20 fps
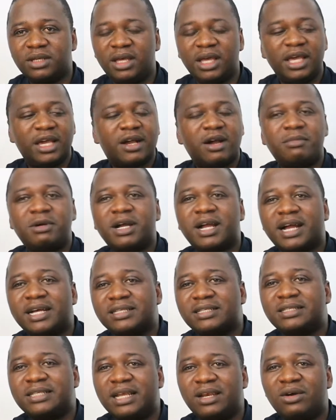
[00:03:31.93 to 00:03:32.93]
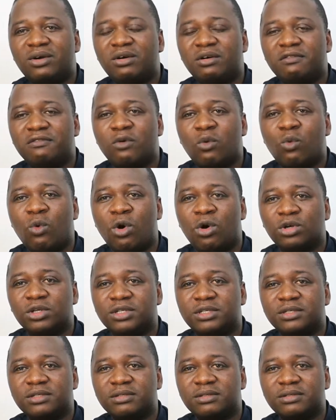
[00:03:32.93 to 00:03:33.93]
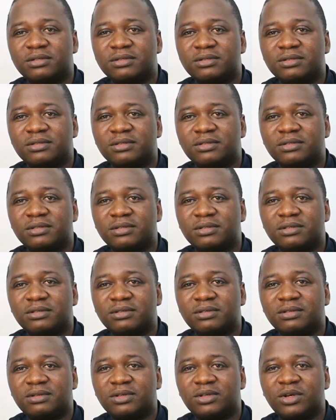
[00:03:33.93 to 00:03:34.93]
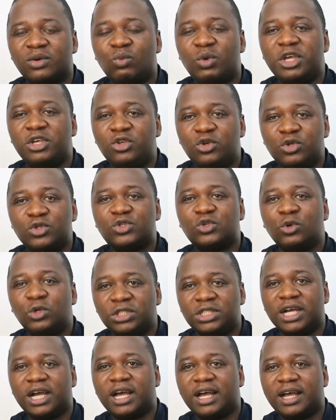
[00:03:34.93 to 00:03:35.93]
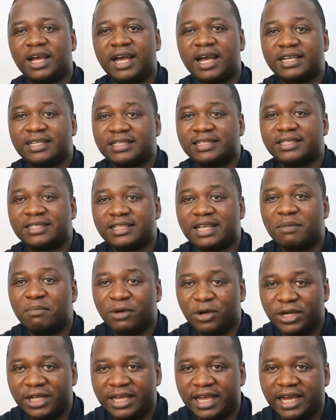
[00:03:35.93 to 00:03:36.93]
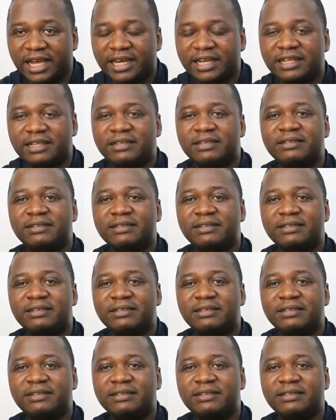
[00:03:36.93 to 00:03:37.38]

A common counselor of a ward, we use soldier as a bodyguard.